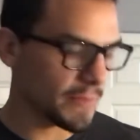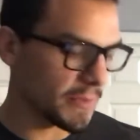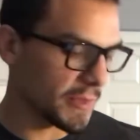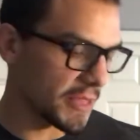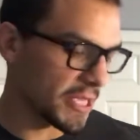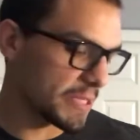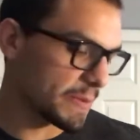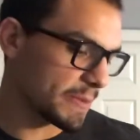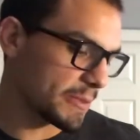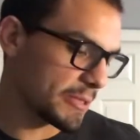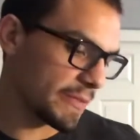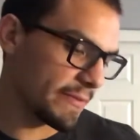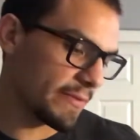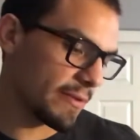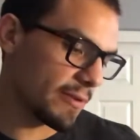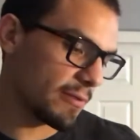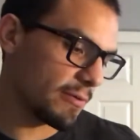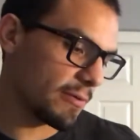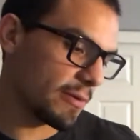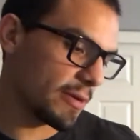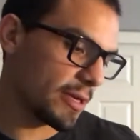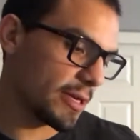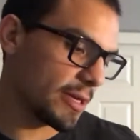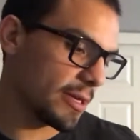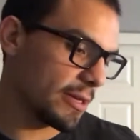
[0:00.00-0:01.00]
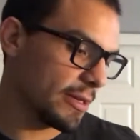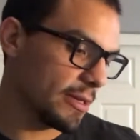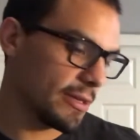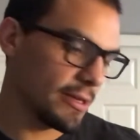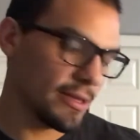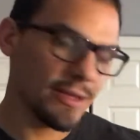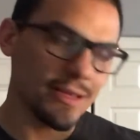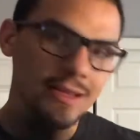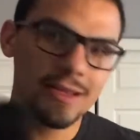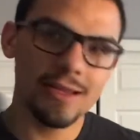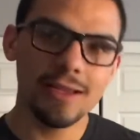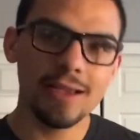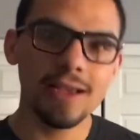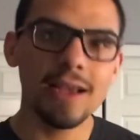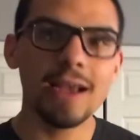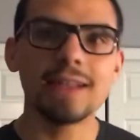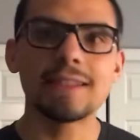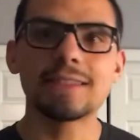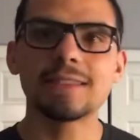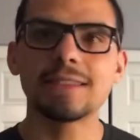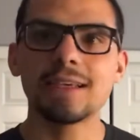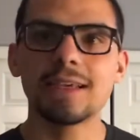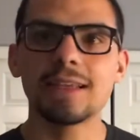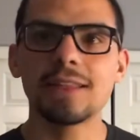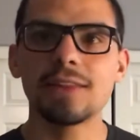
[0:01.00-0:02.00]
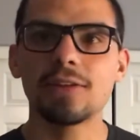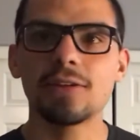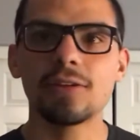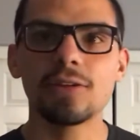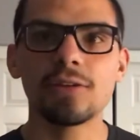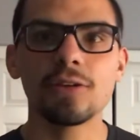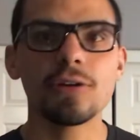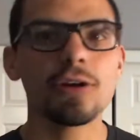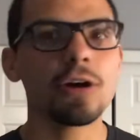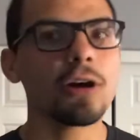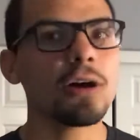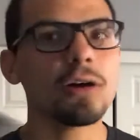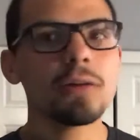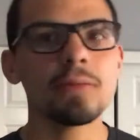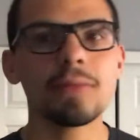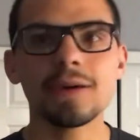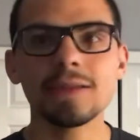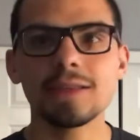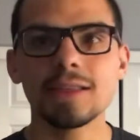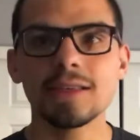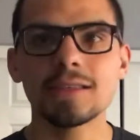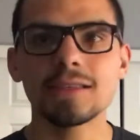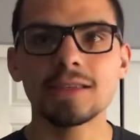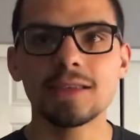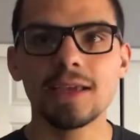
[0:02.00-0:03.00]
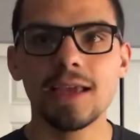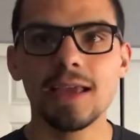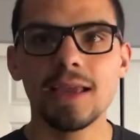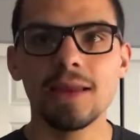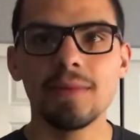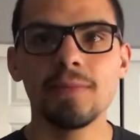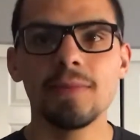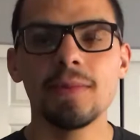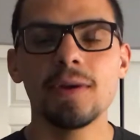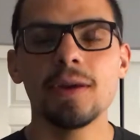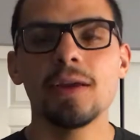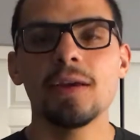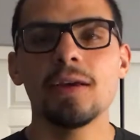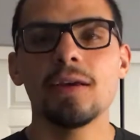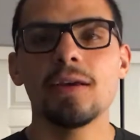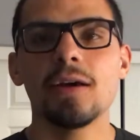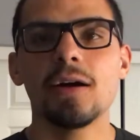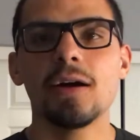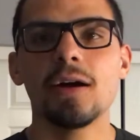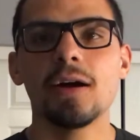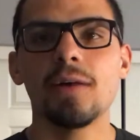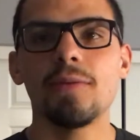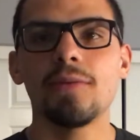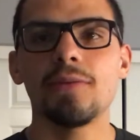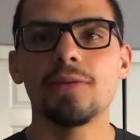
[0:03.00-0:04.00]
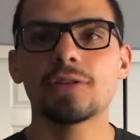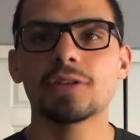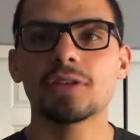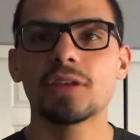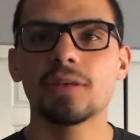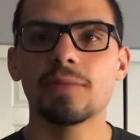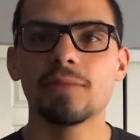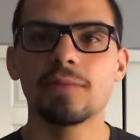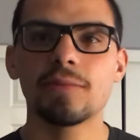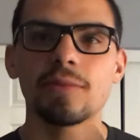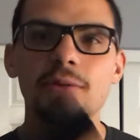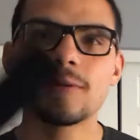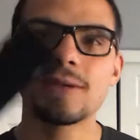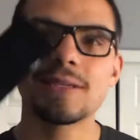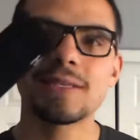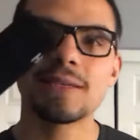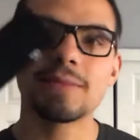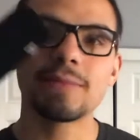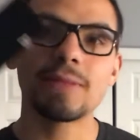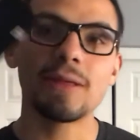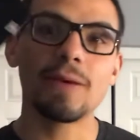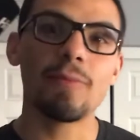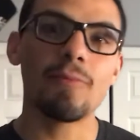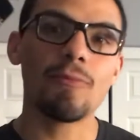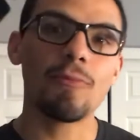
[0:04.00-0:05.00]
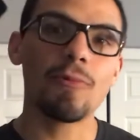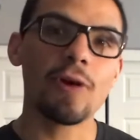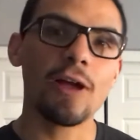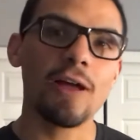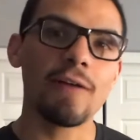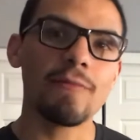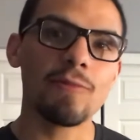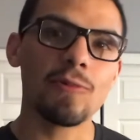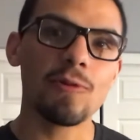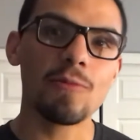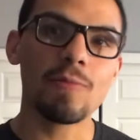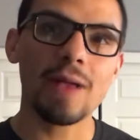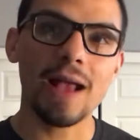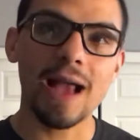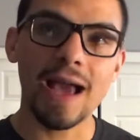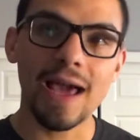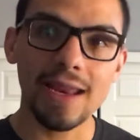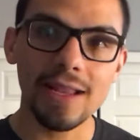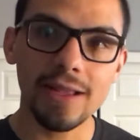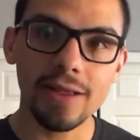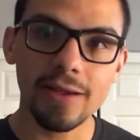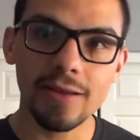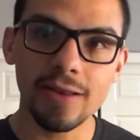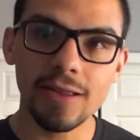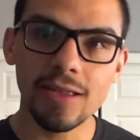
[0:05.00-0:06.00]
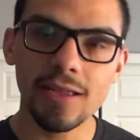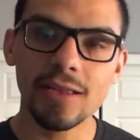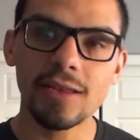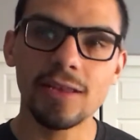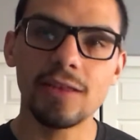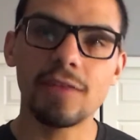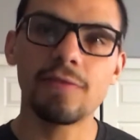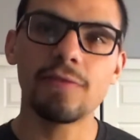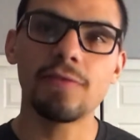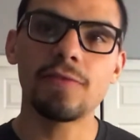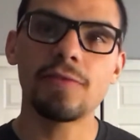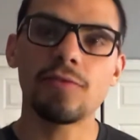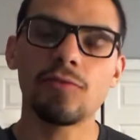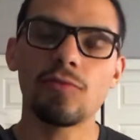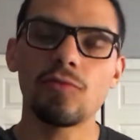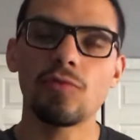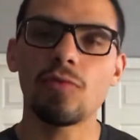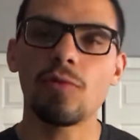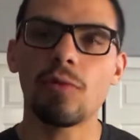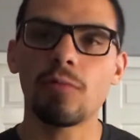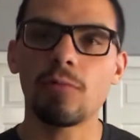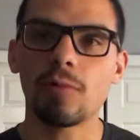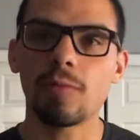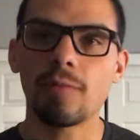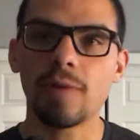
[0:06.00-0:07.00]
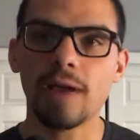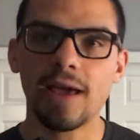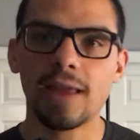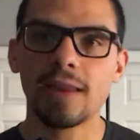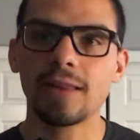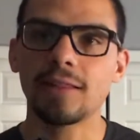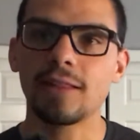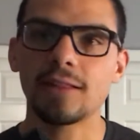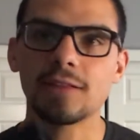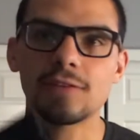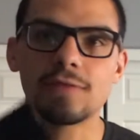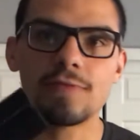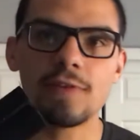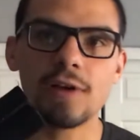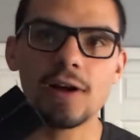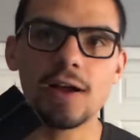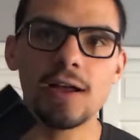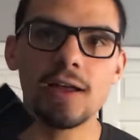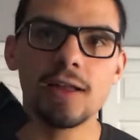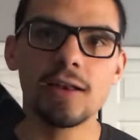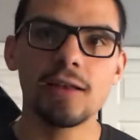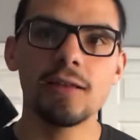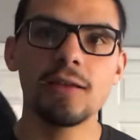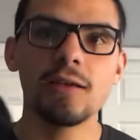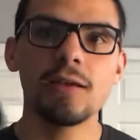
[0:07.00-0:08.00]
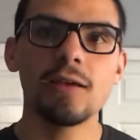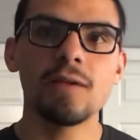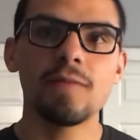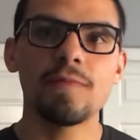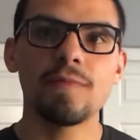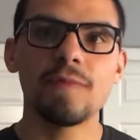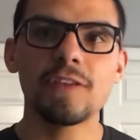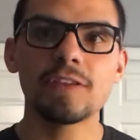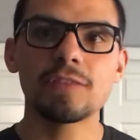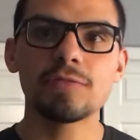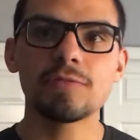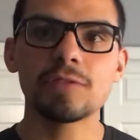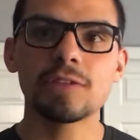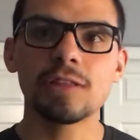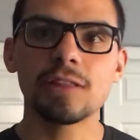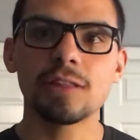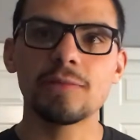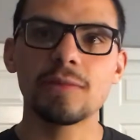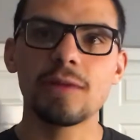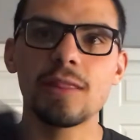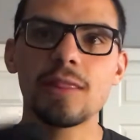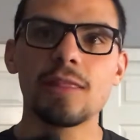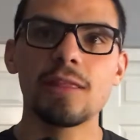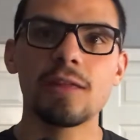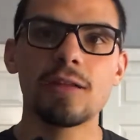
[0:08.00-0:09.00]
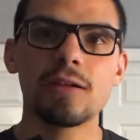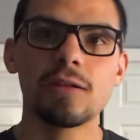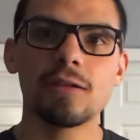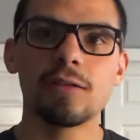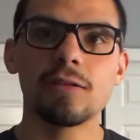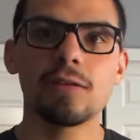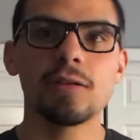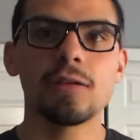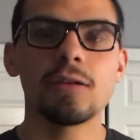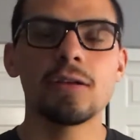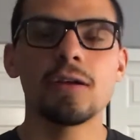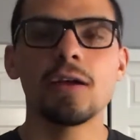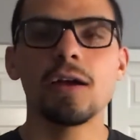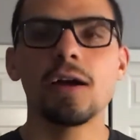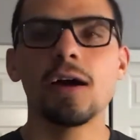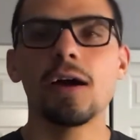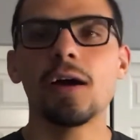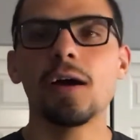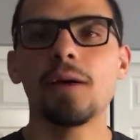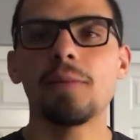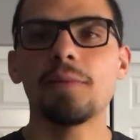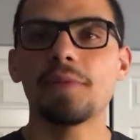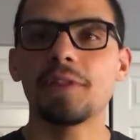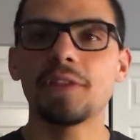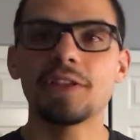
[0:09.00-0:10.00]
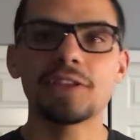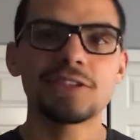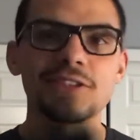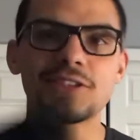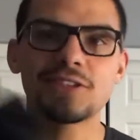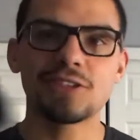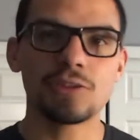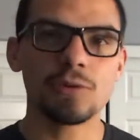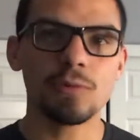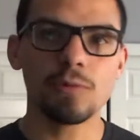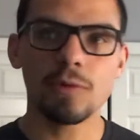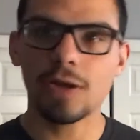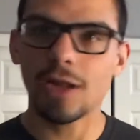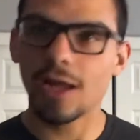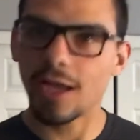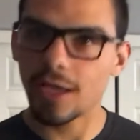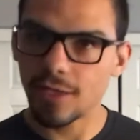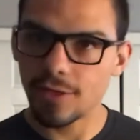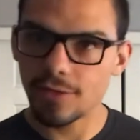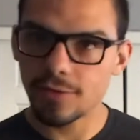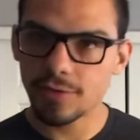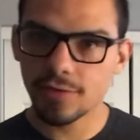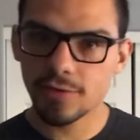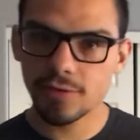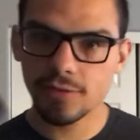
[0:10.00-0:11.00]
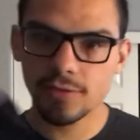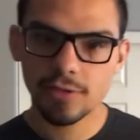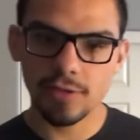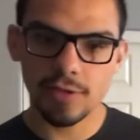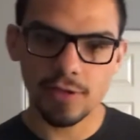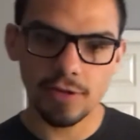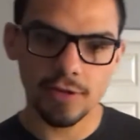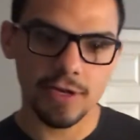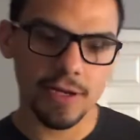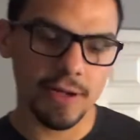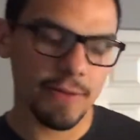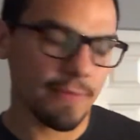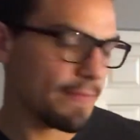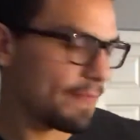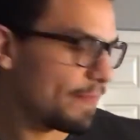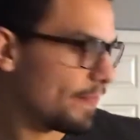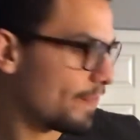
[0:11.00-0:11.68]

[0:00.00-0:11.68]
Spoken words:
This specific one, they're all about the same. There's maybe some that won't have more padding on it, and if you want more padding, that's fine. This one's a little bit thinner. This is the one I use. Okay.